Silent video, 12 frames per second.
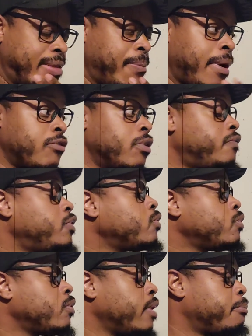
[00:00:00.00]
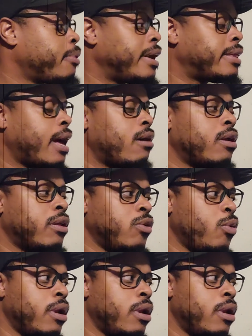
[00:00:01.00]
my review and breakdown on the